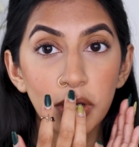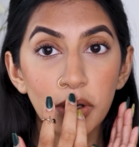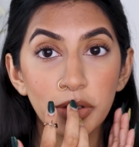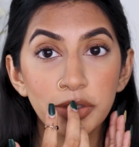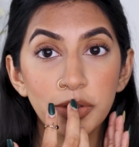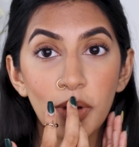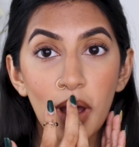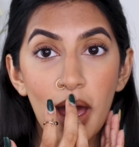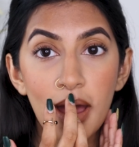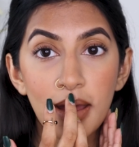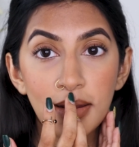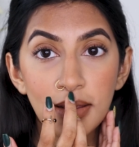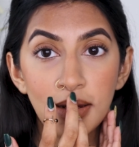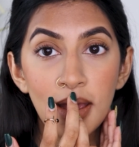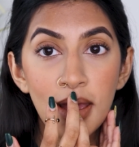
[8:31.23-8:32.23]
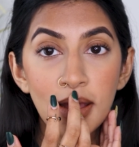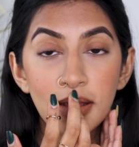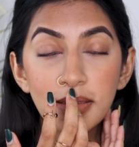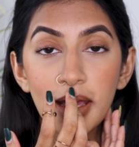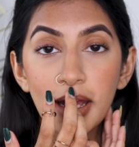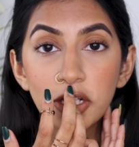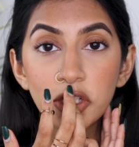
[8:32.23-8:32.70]
We also
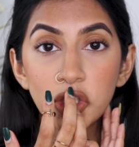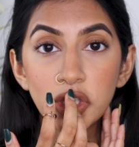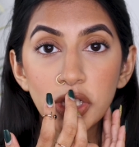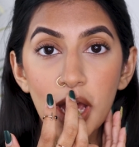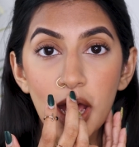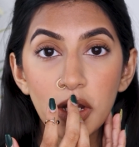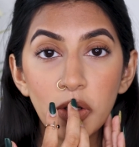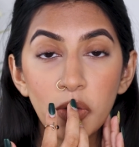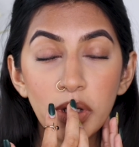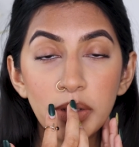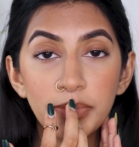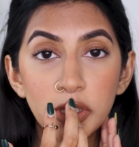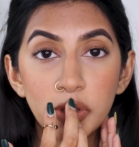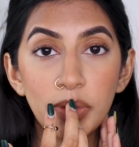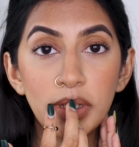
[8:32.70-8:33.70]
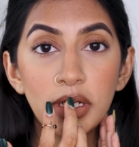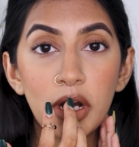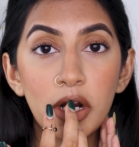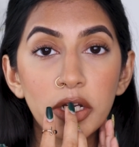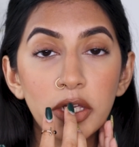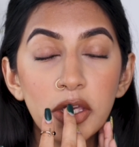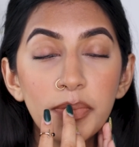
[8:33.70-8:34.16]
added that shadow in between
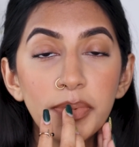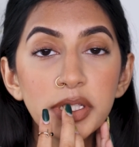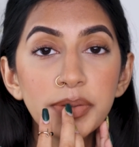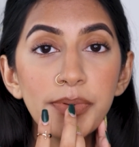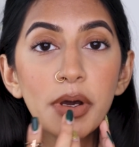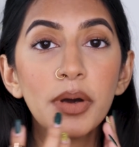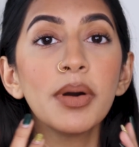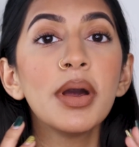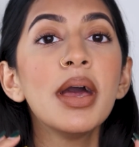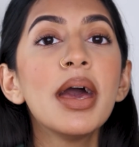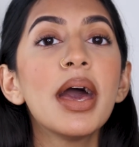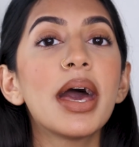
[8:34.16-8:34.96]
our cupid's bow,